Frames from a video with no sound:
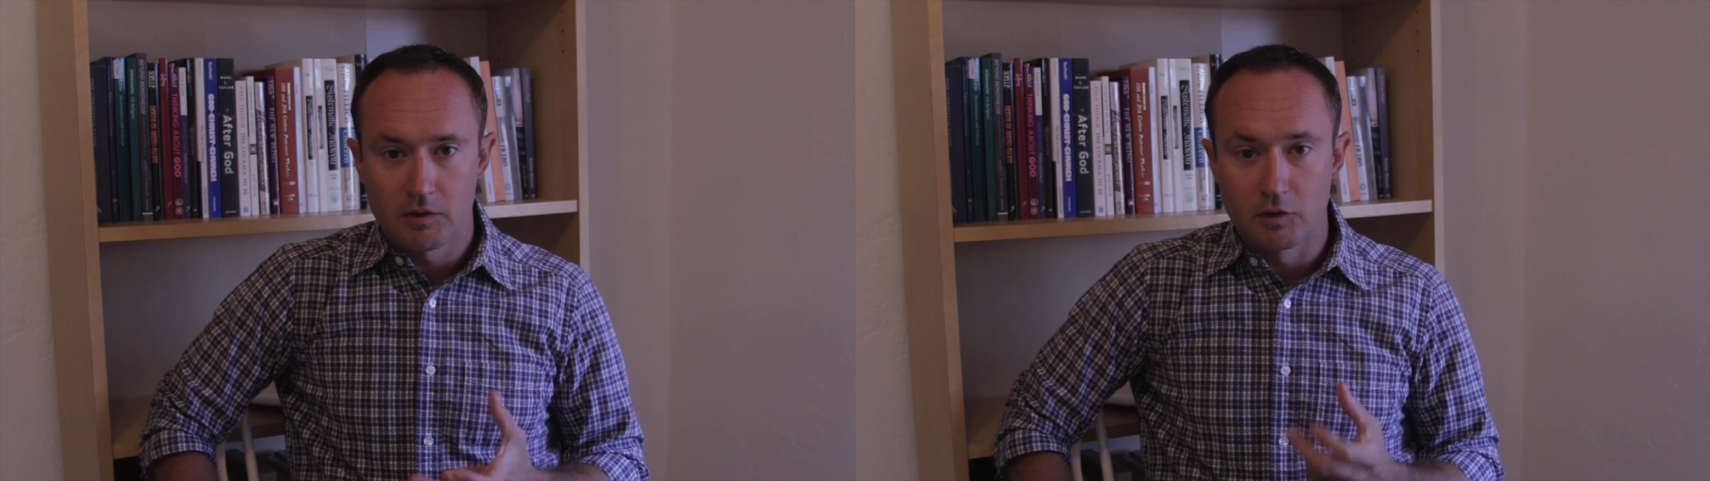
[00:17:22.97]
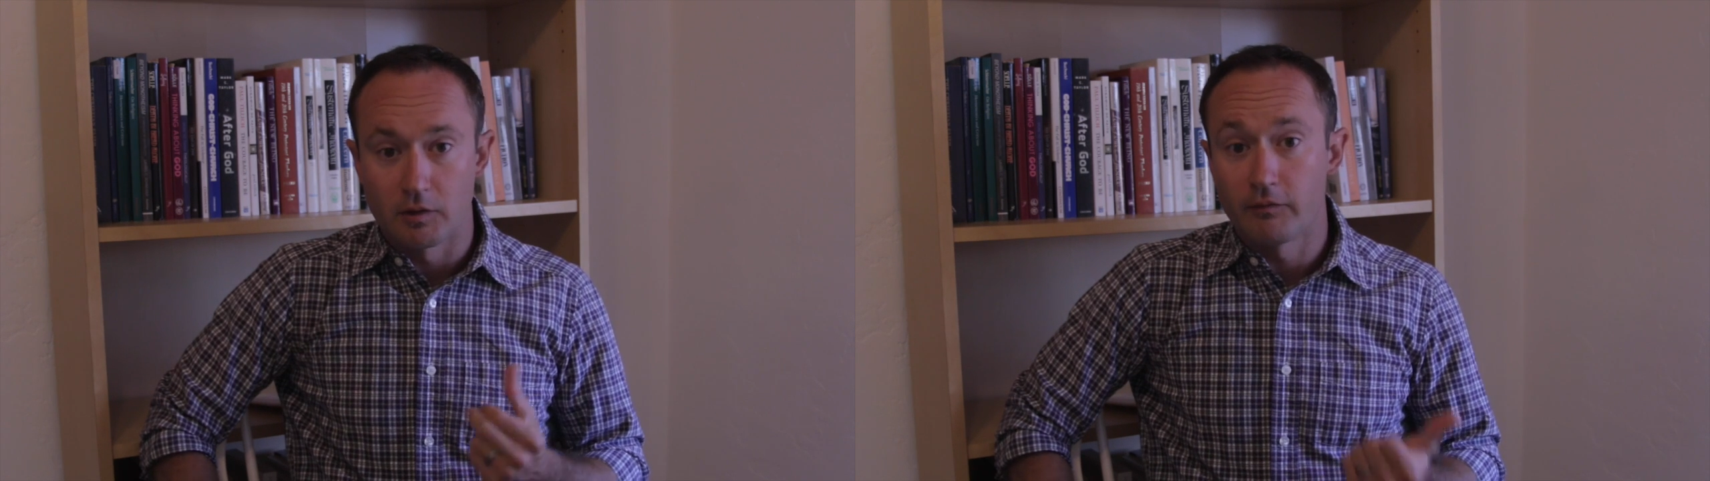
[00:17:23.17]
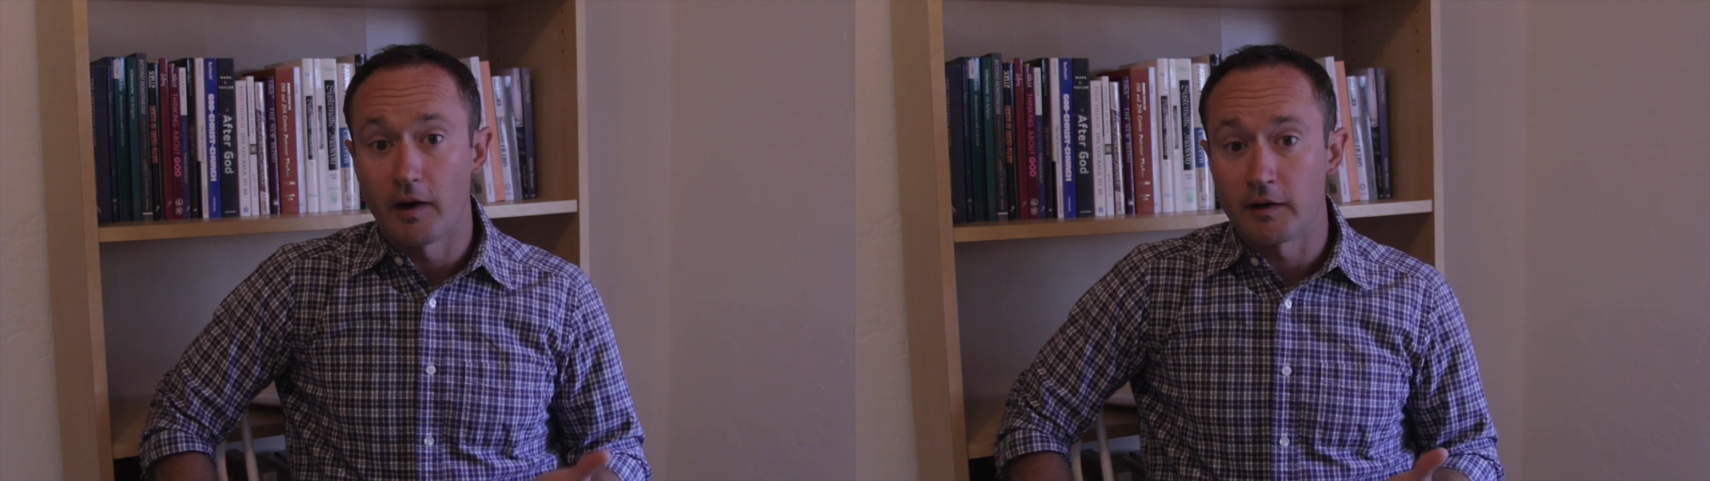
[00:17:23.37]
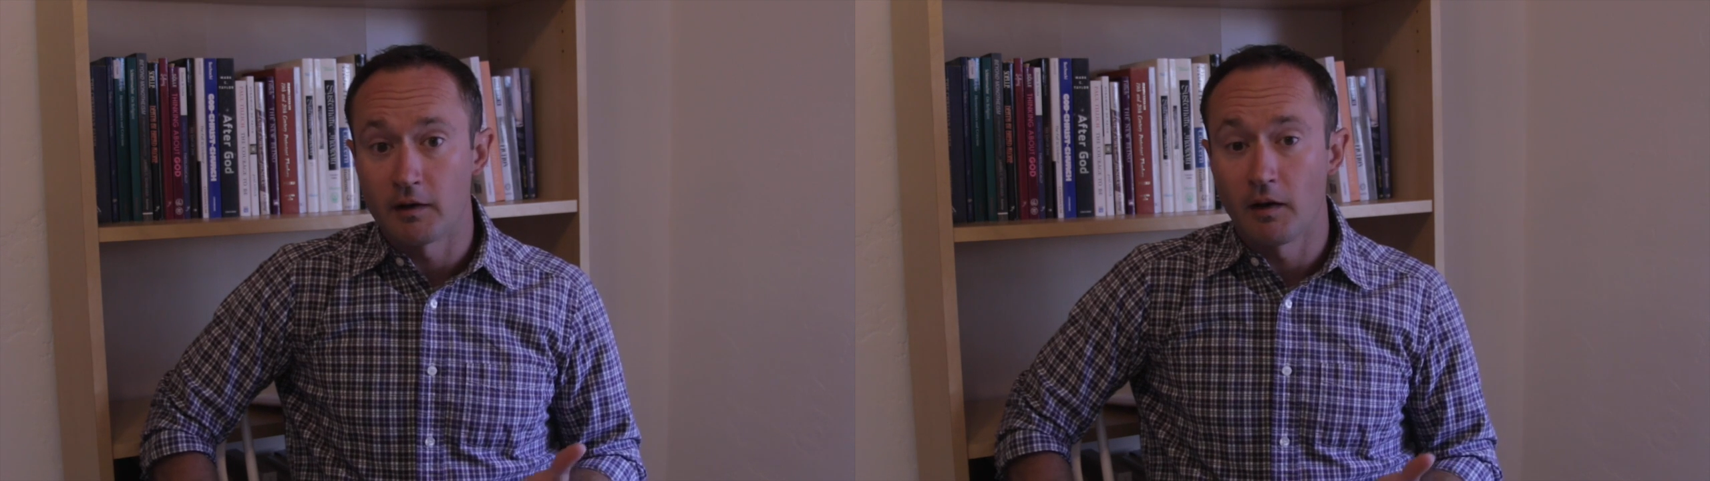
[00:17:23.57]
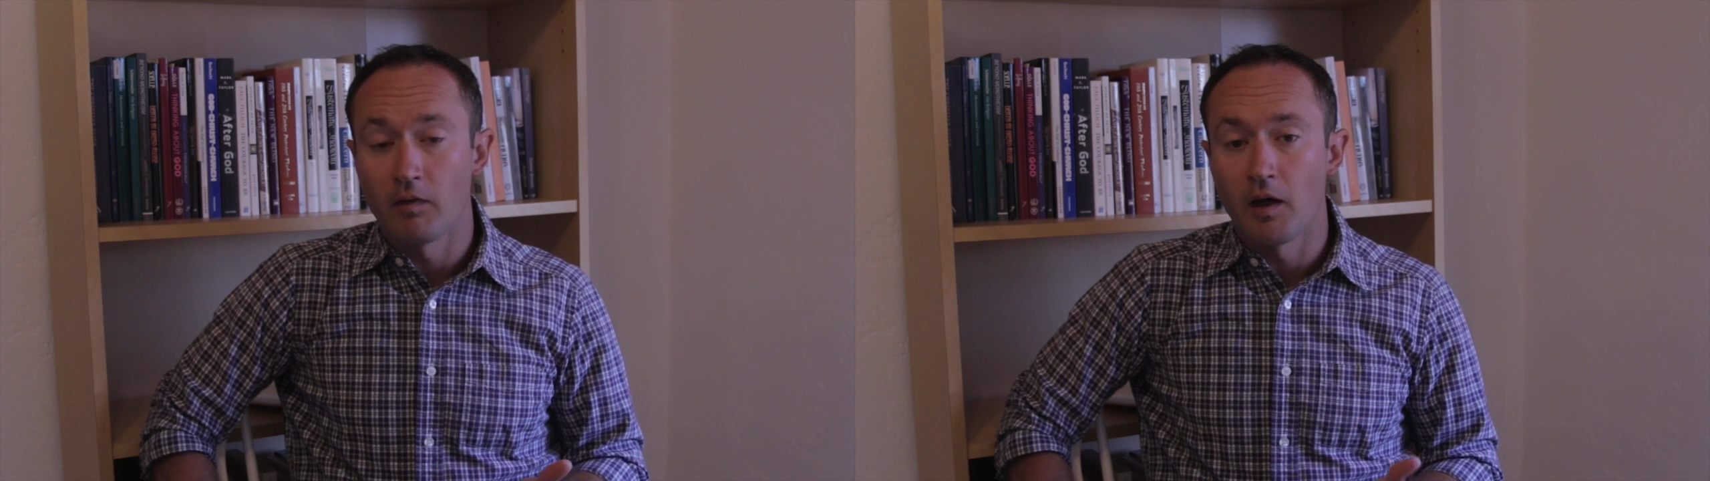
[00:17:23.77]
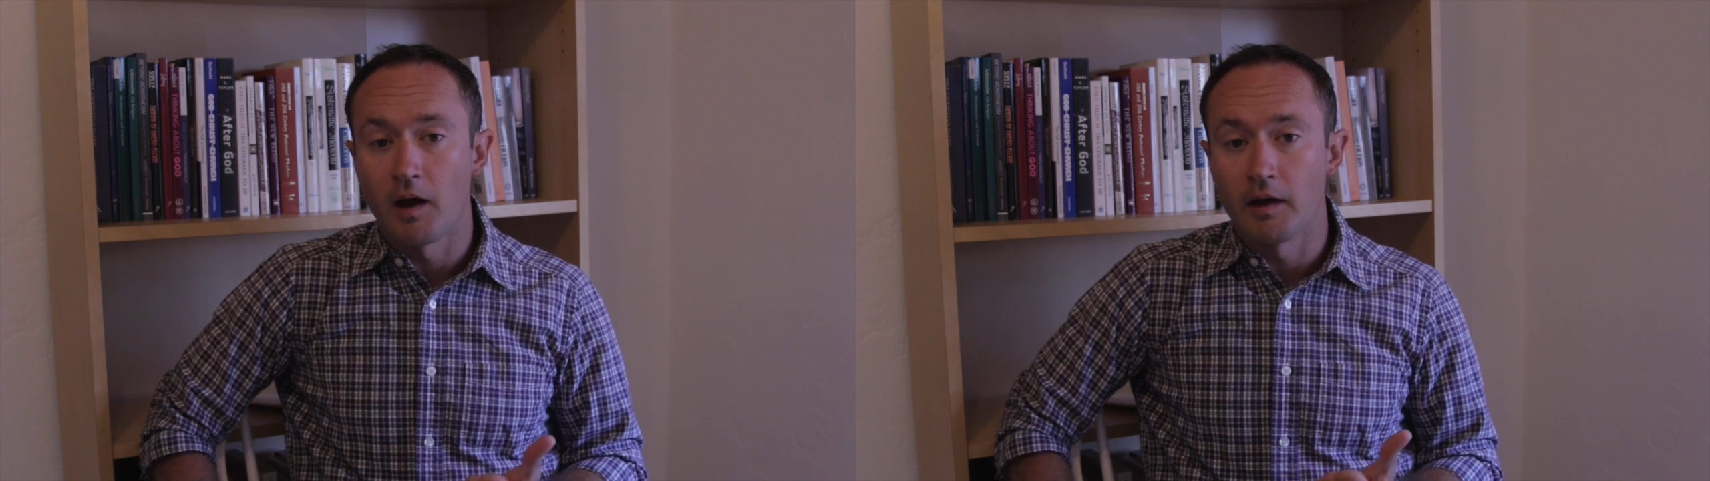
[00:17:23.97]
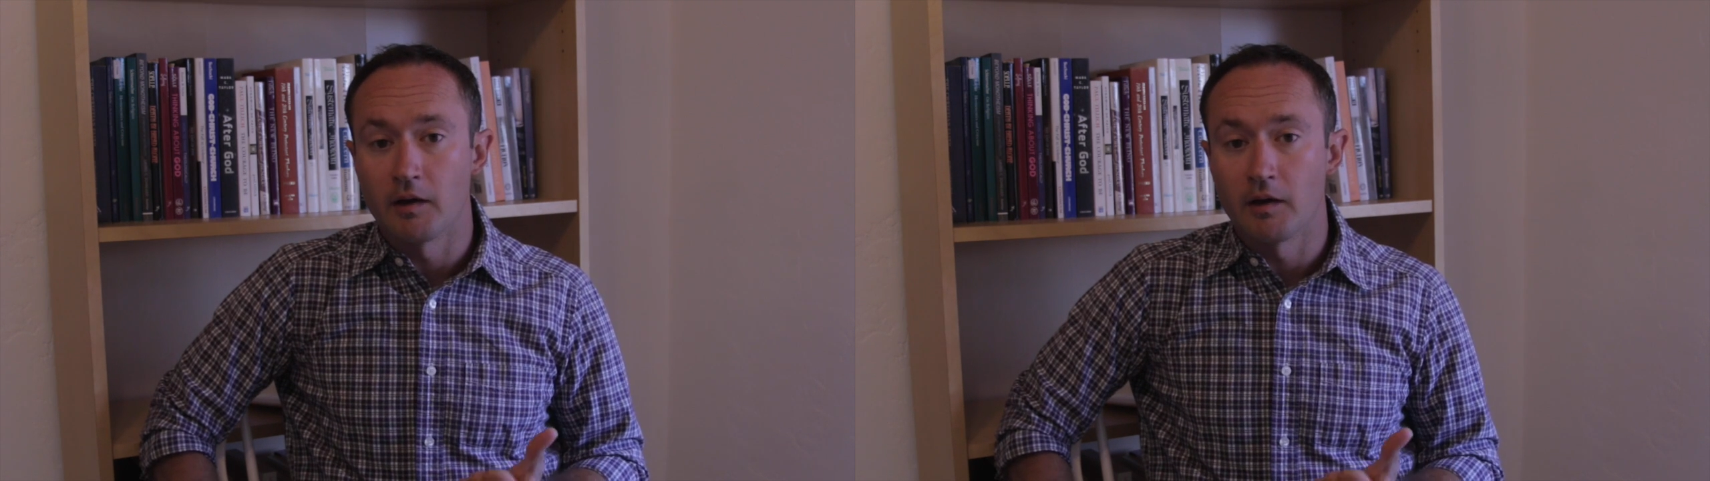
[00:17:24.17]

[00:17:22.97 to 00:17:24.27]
you can find it online,